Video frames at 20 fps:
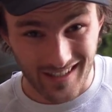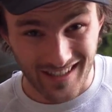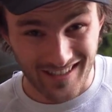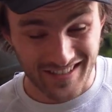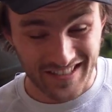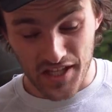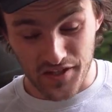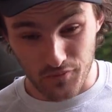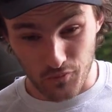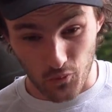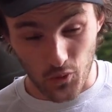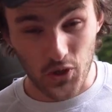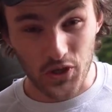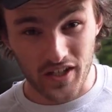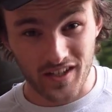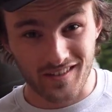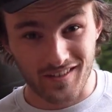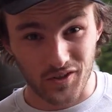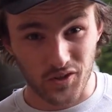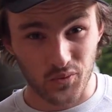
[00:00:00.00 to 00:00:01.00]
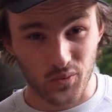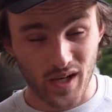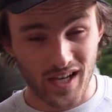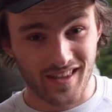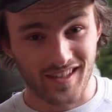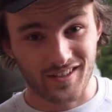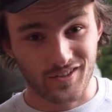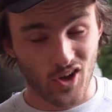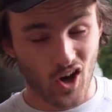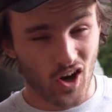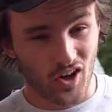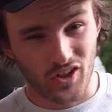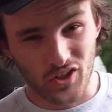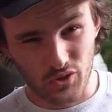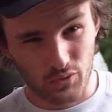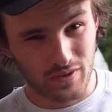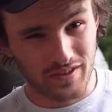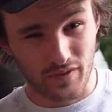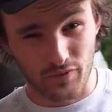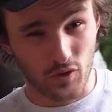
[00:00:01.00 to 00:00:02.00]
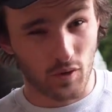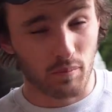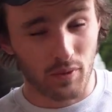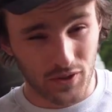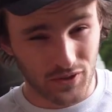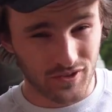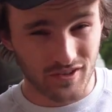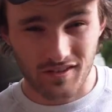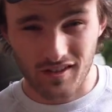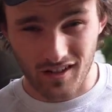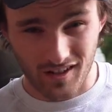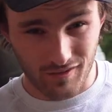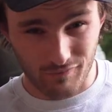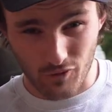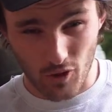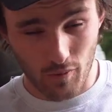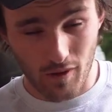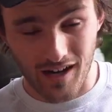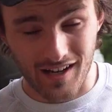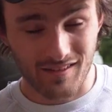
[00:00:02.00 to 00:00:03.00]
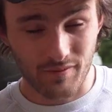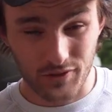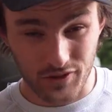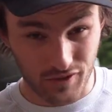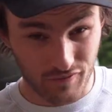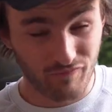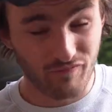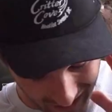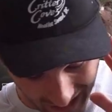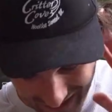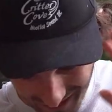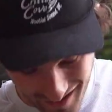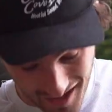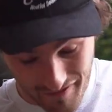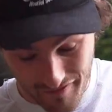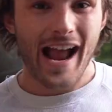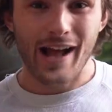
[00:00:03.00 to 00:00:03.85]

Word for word: It's, it's worded in such a way that it's talking to you as if you're a person, not a robot, which is, I love.